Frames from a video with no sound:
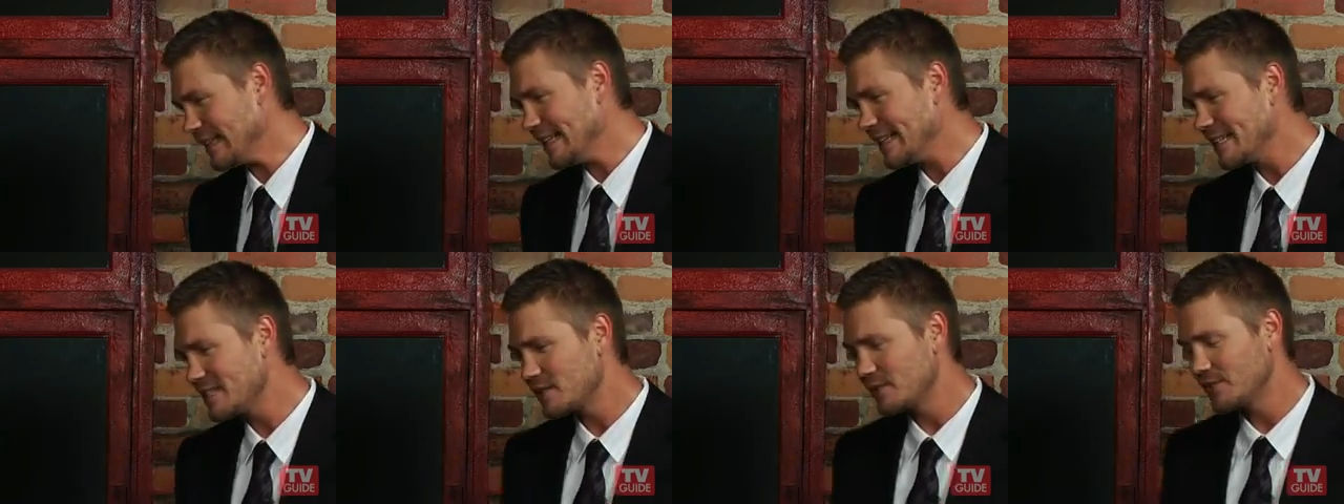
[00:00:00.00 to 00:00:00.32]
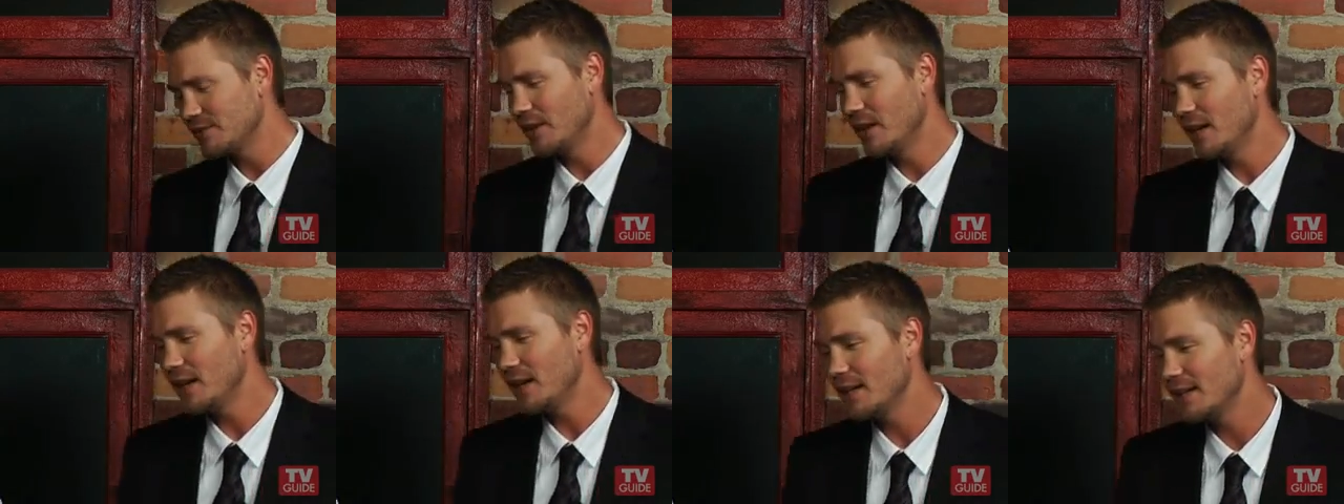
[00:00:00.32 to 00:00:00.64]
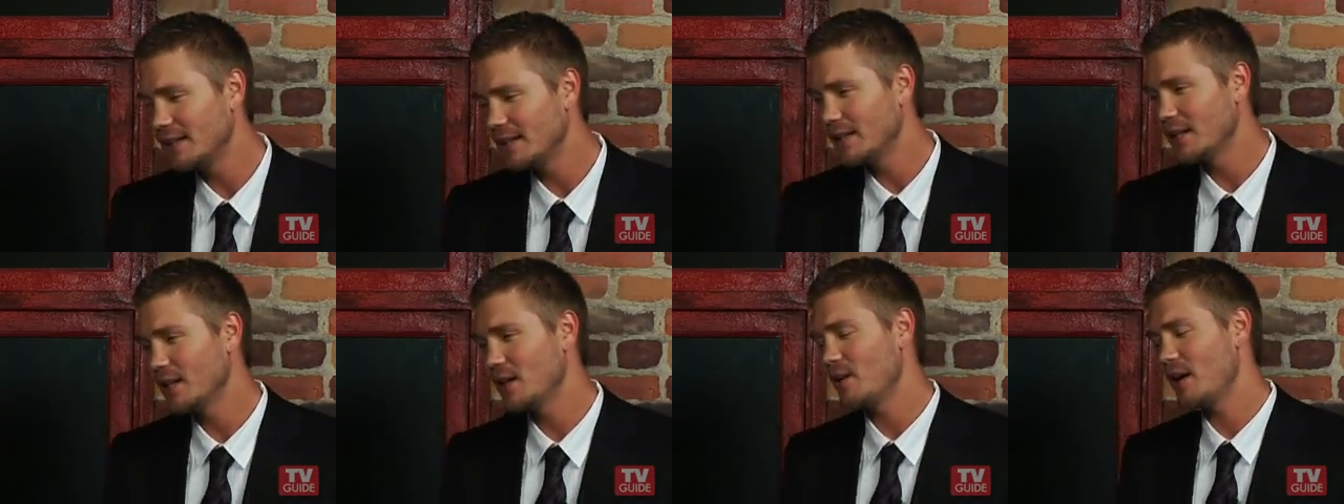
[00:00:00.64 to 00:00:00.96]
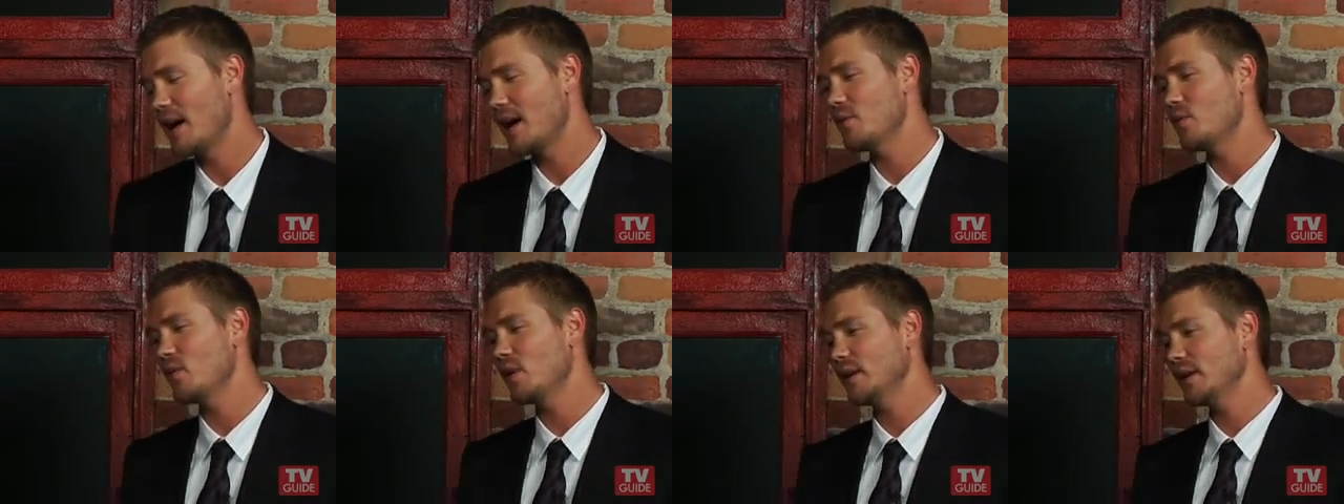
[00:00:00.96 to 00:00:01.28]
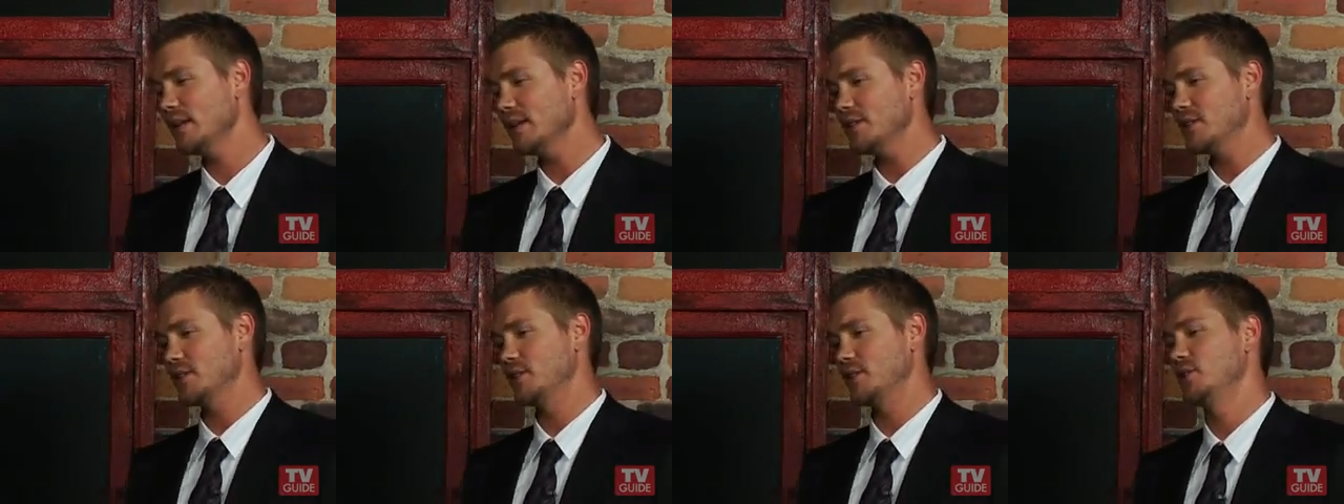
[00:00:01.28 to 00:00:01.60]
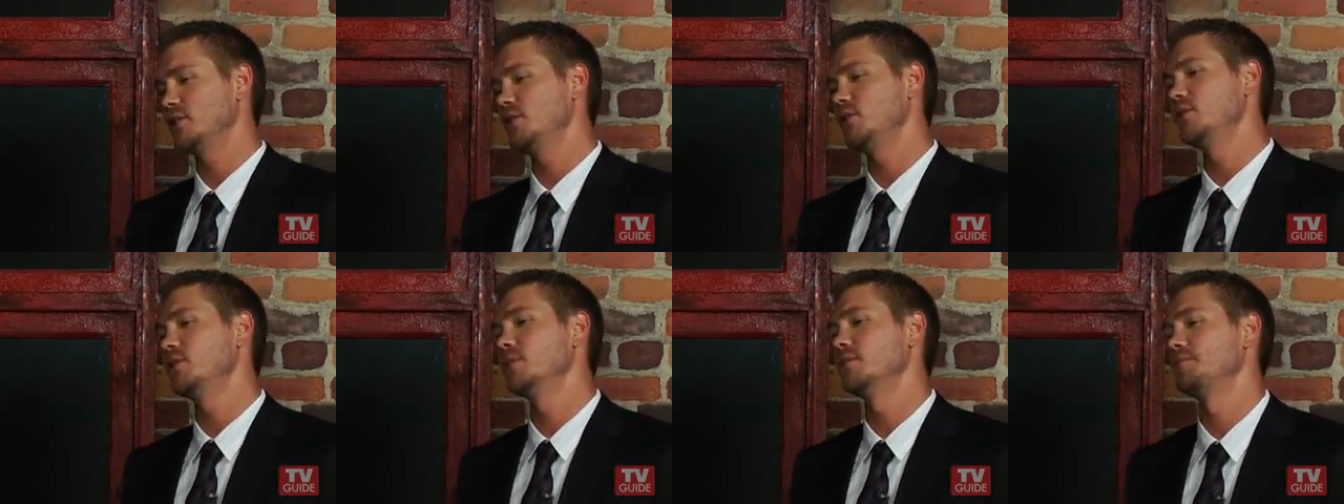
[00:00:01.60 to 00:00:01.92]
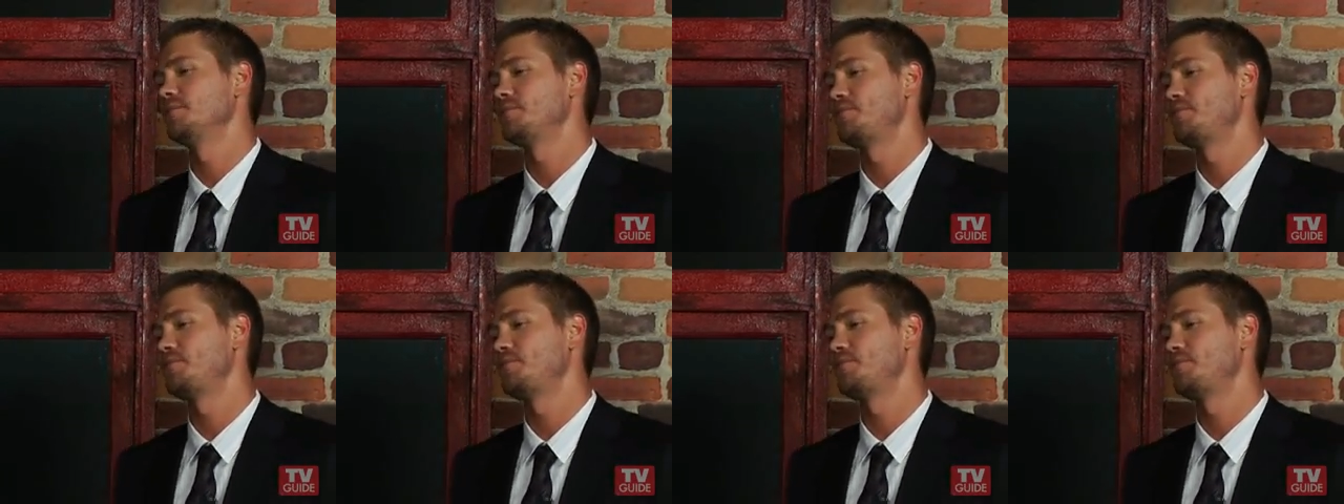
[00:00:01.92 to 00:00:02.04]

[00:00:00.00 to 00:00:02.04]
It's fun, you know. I wanted to